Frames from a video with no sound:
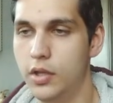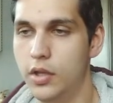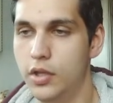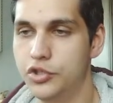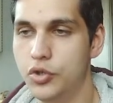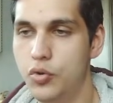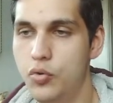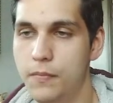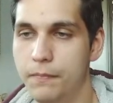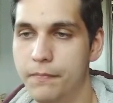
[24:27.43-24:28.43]

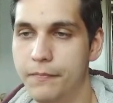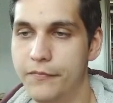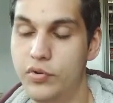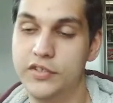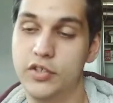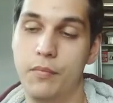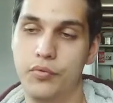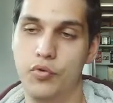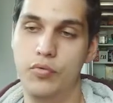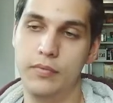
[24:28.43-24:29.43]
So, for
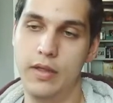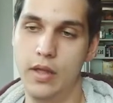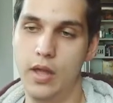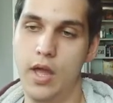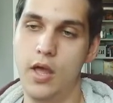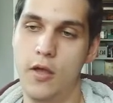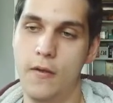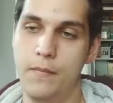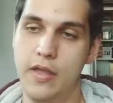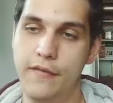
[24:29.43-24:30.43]
example,
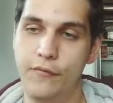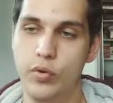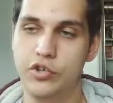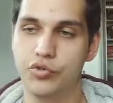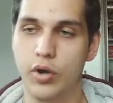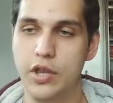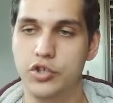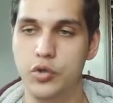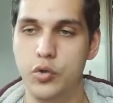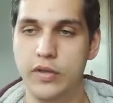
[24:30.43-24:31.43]
if we try and
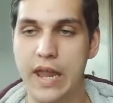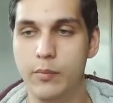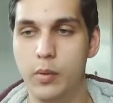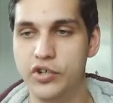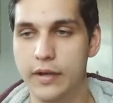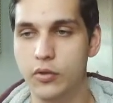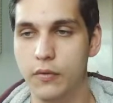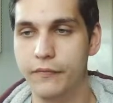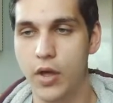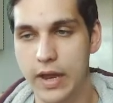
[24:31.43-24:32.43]
do
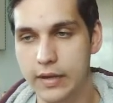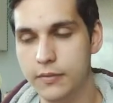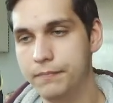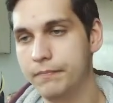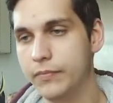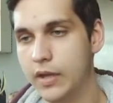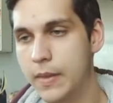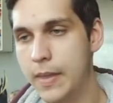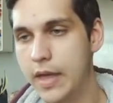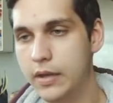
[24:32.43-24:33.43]
gameObject.find,
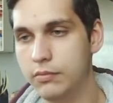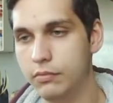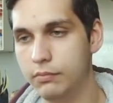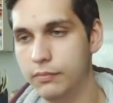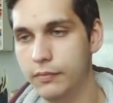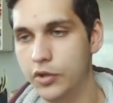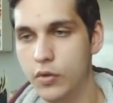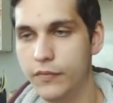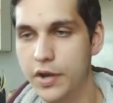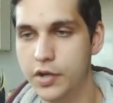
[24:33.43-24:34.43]
and then
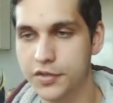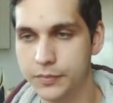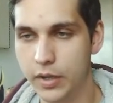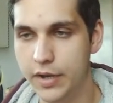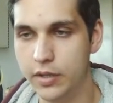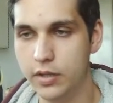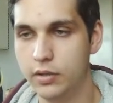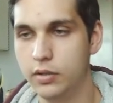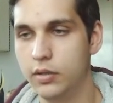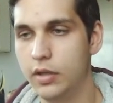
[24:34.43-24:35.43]
find our spider,
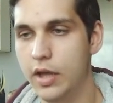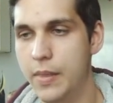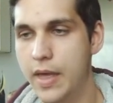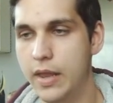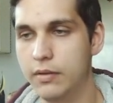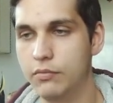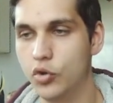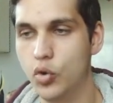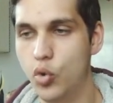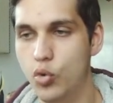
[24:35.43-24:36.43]
and then
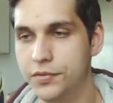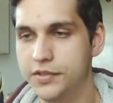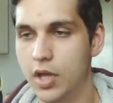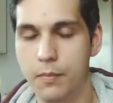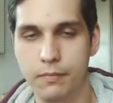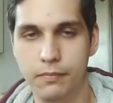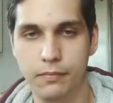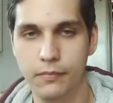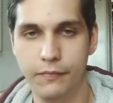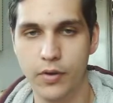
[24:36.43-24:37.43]
call some
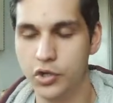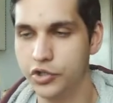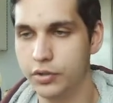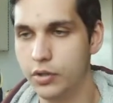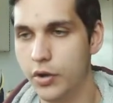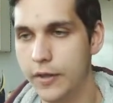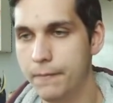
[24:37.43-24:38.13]
function on it,